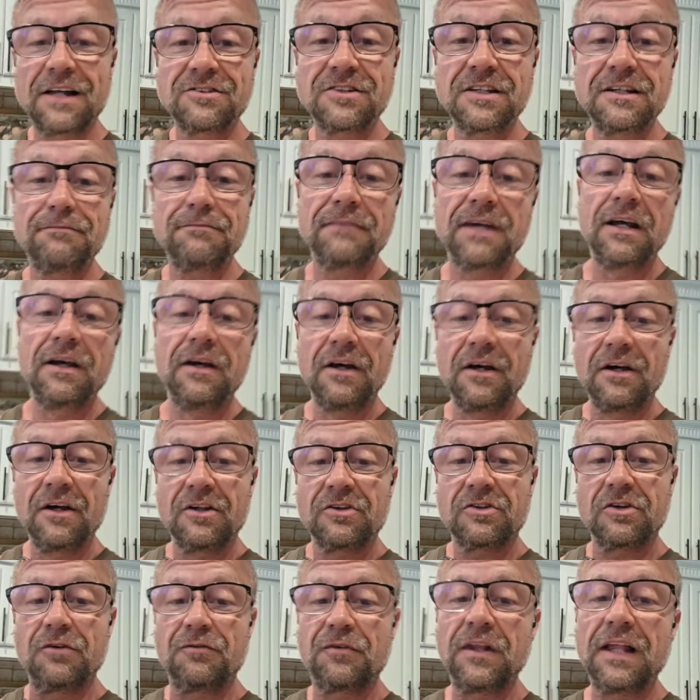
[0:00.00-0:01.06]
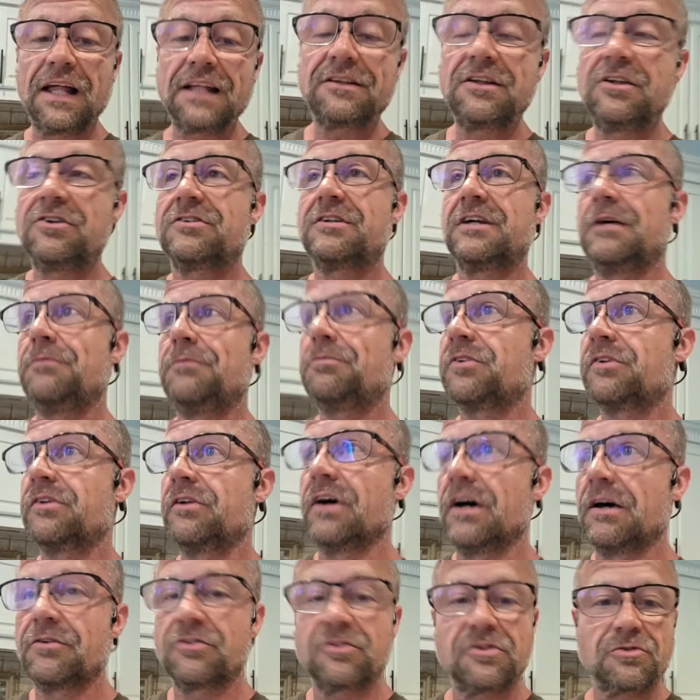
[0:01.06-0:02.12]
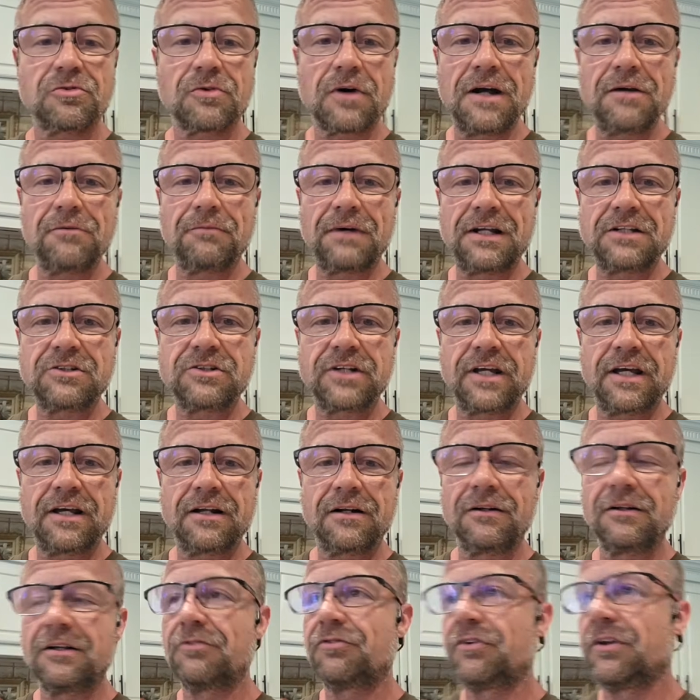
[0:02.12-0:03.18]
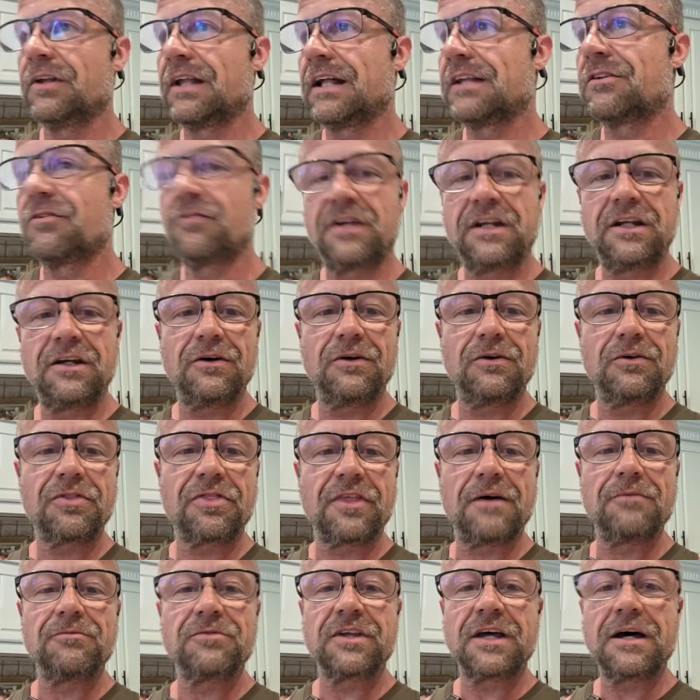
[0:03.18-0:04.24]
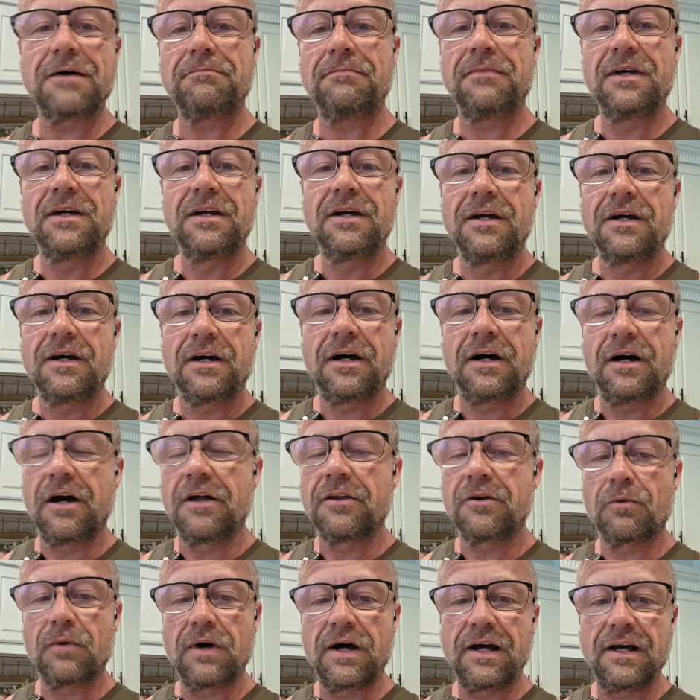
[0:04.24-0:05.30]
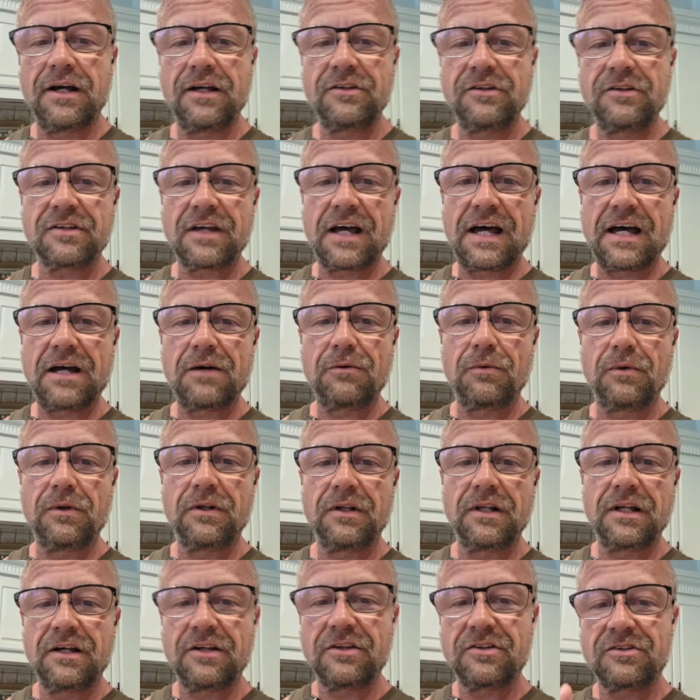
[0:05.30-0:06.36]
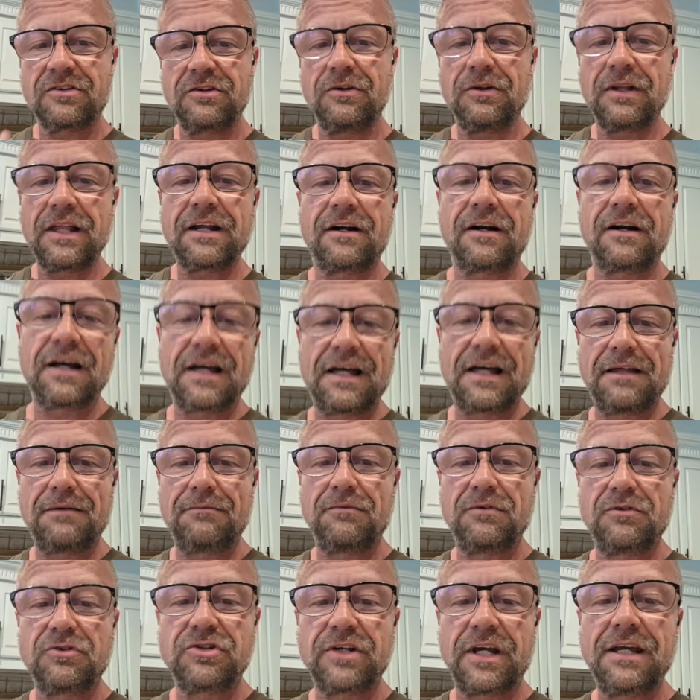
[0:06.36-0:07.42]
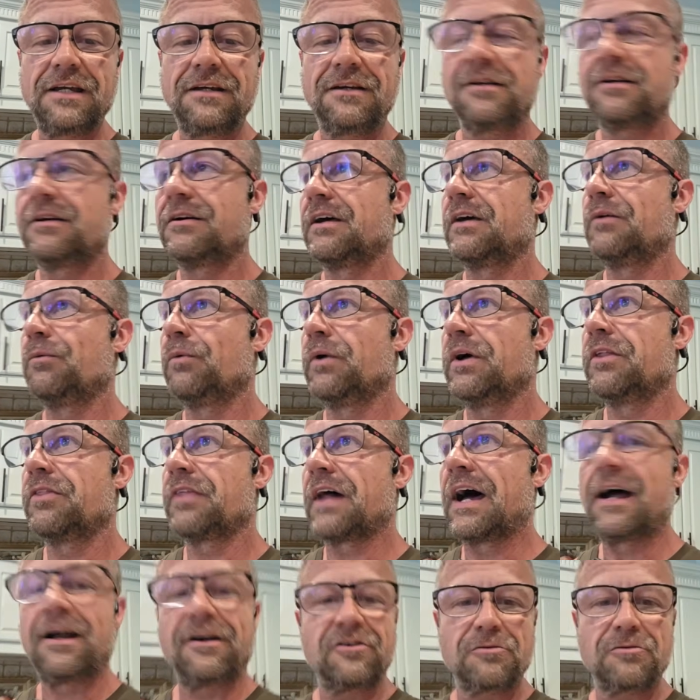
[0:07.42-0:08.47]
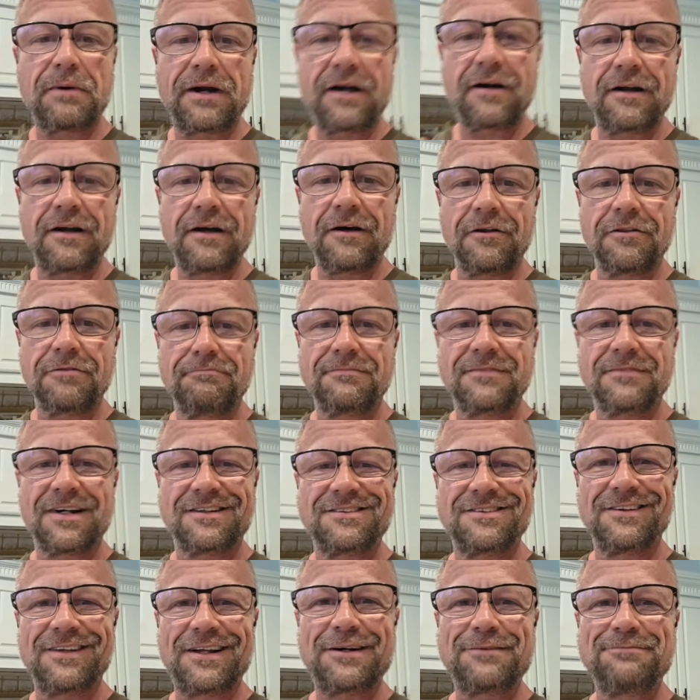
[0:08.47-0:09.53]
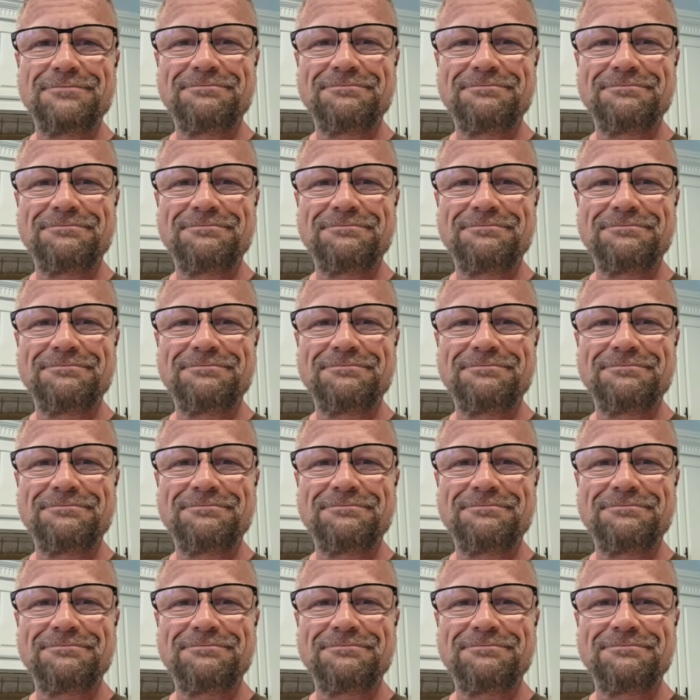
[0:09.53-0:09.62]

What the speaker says: it. So if you like these tips, subscribe to my channel. If you like the video, thumbs up. Otherwise, I will see you later. I am Jake with Iron Spire Health. Talk to you later.